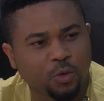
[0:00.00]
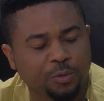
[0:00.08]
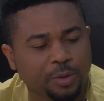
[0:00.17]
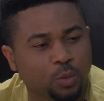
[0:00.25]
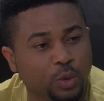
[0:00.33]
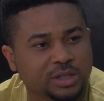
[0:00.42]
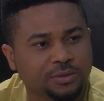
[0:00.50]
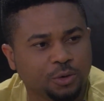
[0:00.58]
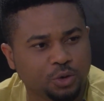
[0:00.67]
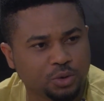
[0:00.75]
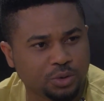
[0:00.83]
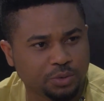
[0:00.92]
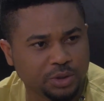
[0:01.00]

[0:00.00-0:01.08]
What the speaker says: We've been waiting for you to